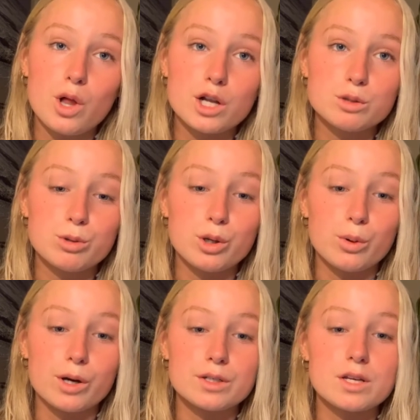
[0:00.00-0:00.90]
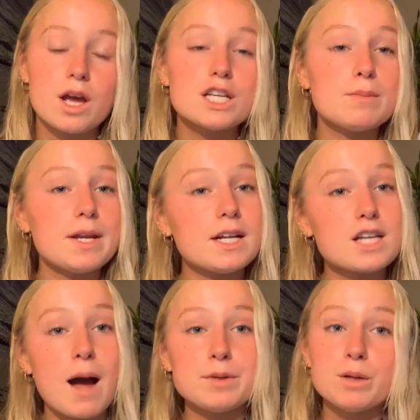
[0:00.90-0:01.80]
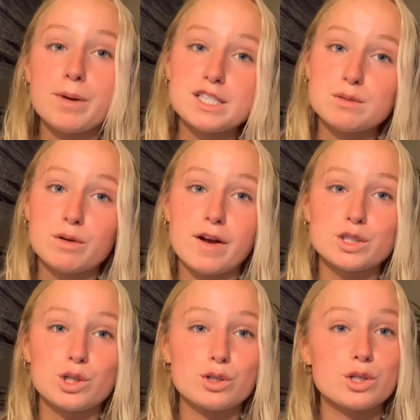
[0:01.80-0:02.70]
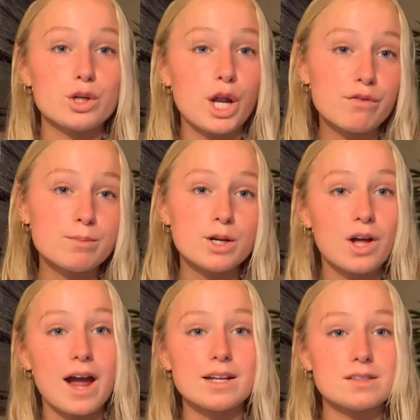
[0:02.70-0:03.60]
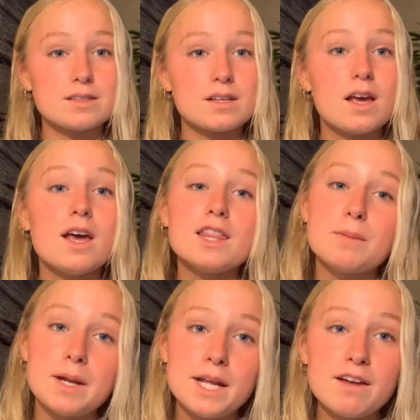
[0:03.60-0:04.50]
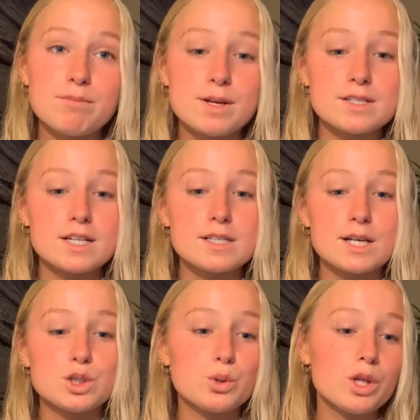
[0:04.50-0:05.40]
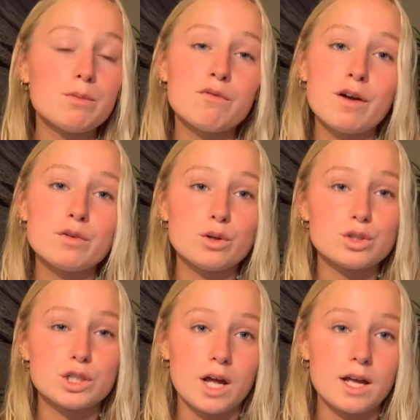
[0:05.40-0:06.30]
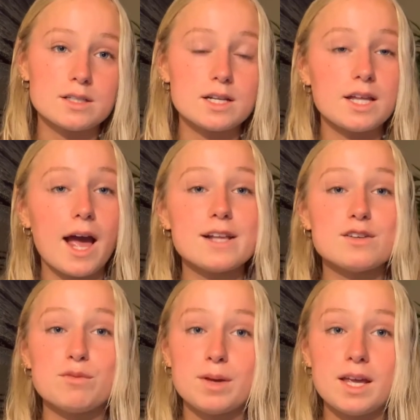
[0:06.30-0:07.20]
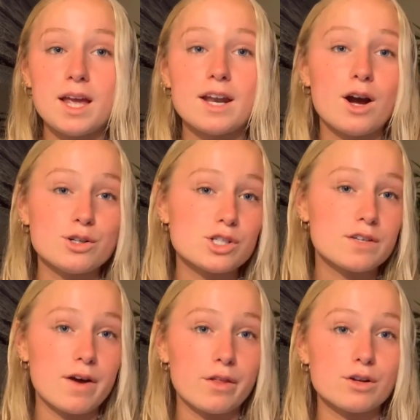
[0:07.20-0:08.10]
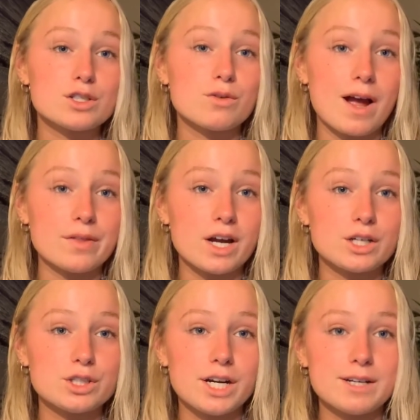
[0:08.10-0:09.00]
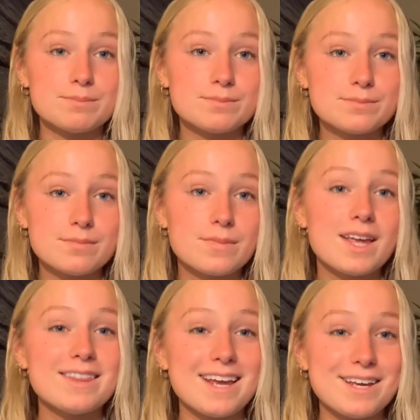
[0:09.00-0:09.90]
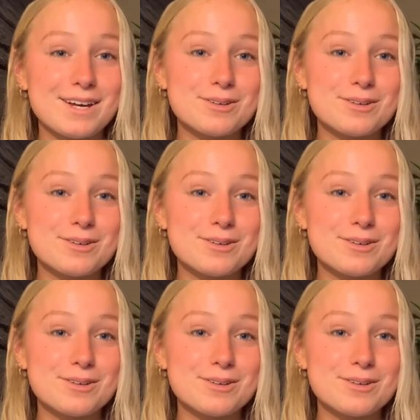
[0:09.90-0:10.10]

local entrepreneurs, to meeting top tier business professionals and learning from their guidance, the meaning of business has truly been revolutionized in the eyes of me and hundreds of others around the country. Thank